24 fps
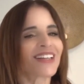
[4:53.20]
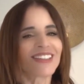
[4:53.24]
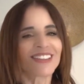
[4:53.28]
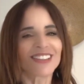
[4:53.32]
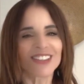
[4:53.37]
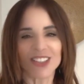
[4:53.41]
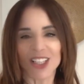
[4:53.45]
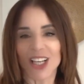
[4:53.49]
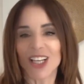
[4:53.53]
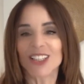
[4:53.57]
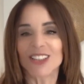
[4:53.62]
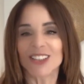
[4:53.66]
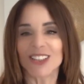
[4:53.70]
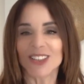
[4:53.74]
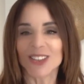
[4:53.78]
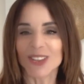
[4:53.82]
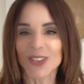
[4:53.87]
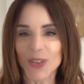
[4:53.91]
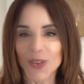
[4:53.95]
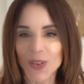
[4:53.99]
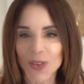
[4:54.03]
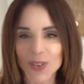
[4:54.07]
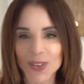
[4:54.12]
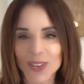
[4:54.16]
Change is
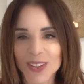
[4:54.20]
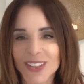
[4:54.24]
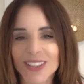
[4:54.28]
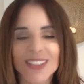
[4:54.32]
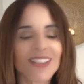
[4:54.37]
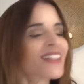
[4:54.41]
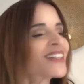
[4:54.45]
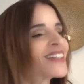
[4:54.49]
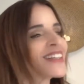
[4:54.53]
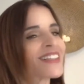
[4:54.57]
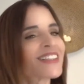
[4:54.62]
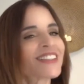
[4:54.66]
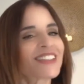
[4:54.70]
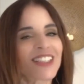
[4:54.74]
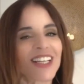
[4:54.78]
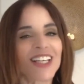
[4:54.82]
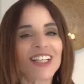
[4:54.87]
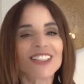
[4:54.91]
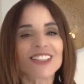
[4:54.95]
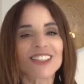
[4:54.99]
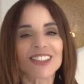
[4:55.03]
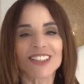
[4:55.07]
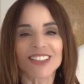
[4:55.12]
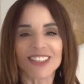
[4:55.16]
good.
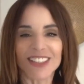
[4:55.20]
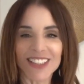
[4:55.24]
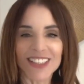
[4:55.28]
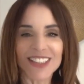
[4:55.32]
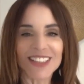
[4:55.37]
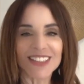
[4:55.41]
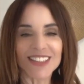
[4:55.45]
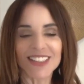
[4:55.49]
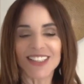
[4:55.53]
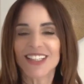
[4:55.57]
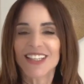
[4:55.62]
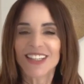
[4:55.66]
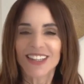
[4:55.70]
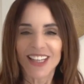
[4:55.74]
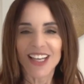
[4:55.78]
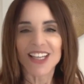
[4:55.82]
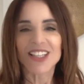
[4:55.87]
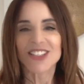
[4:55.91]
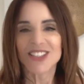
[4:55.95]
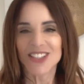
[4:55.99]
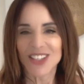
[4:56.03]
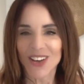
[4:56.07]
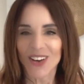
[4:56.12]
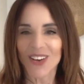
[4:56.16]
Change is easy.
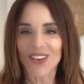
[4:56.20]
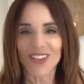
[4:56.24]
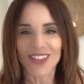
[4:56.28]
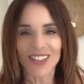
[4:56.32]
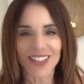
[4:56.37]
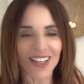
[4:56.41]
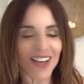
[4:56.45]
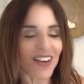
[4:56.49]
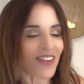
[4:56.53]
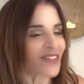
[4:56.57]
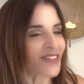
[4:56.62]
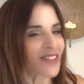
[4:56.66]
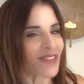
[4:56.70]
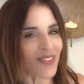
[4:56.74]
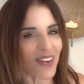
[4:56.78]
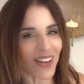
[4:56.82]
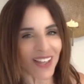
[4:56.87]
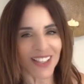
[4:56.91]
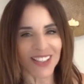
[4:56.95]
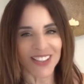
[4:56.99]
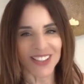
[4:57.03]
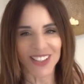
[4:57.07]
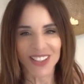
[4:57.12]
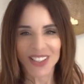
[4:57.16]
That's the only
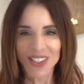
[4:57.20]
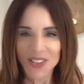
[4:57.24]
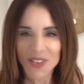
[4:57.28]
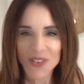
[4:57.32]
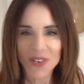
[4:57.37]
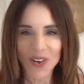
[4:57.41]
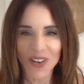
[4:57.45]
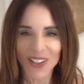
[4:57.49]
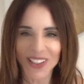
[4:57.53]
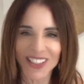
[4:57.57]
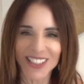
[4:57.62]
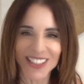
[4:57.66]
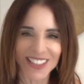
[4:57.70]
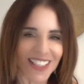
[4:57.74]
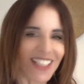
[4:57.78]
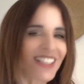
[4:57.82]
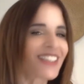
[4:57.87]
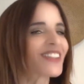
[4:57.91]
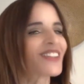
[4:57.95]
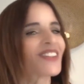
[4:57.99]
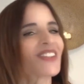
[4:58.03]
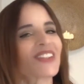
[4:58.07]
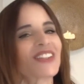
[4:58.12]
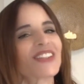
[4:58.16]
affirmation you want to say
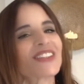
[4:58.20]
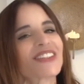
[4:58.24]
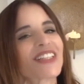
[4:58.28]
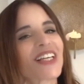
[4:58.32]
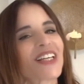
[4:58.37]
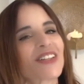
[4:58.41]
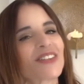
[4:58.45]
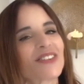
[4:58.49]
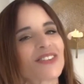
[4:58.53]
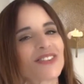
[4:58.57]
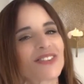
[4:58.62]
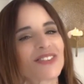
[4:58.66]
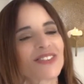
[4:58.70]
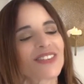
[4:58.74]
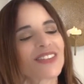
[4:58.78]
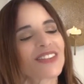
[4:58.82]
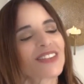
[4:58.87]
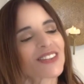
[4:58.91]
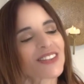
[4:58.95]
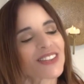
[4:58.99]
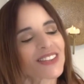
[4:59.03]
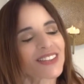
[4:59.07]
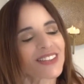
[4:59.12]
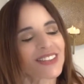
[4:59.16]
to yourself.
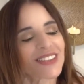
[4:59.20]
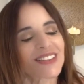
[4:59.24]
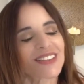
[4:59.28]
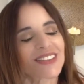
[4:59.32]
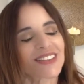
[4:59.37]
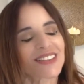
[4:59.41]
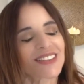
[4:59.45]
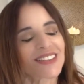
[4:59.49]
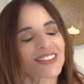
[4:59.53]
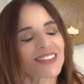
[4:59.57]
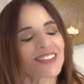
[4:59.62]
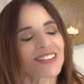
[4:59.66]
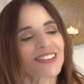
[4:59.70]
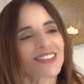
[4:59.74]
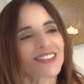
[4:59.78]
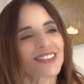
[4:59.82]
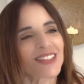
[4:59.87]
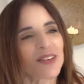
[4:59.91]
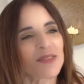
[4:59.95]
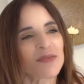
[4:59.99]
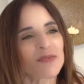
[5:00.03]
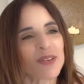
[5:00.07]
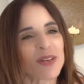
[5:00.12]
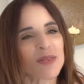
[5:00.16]
Because
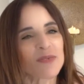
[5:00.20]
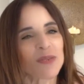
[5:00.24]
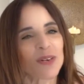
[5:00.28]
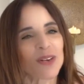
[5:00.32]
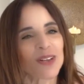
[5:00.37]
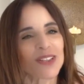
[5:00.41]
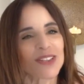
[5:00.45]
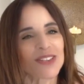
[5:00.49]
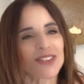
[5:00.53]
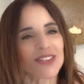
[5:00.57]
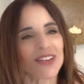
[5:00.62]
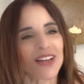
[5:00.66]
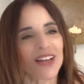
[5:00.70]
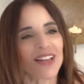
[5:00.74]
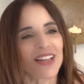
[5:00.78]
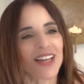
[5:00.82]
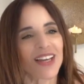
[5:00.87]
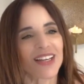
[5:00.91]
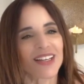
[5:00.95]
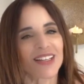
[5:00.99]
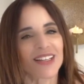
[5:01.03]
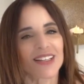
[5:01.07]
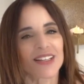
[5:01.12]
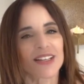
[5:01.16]
Some people
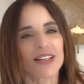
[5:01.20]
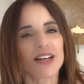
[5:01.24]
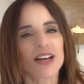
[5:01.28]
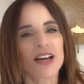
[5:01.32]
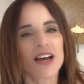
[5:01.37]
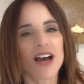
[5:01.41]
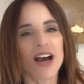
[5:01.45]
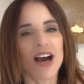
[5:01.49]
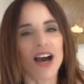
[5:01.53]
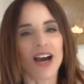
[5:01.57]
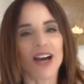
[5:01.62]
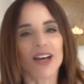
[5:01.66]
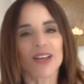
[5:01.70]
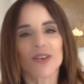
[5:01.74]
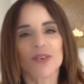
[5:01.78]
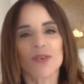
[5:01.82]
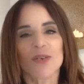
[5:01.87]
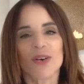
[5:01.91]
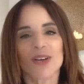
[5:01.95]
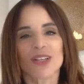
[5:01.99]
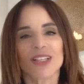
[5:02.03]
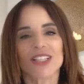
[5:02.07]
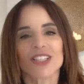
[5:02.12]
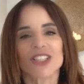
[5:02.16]
like, I don't
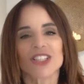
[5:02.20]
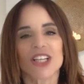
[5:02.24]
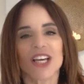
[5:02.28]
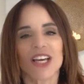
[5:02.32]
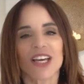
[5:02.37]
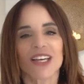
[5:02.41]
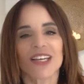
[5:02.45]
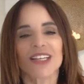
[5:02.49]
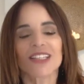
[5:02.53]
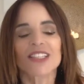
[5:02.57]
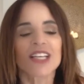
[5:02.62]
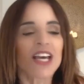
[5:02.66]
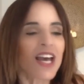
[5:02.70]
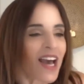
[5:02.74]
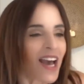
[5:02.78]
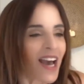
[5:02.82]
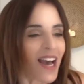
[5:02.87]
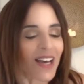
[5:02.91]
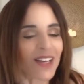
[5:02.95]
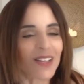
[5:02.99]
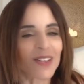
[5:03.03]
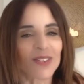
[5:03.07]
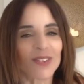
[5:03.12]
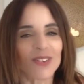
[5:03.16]
want to change,
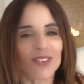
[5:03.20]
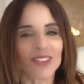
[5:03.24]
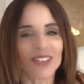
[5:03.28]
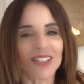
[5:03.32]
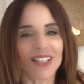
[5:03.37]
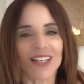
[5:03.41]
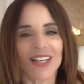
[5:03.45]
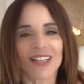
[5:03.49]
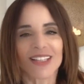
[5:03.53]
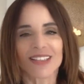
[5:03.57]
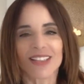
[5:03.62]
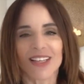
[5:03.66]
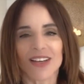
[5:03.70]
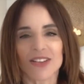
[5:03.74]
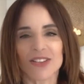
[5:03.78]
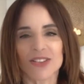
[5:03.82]
I don't want, like they are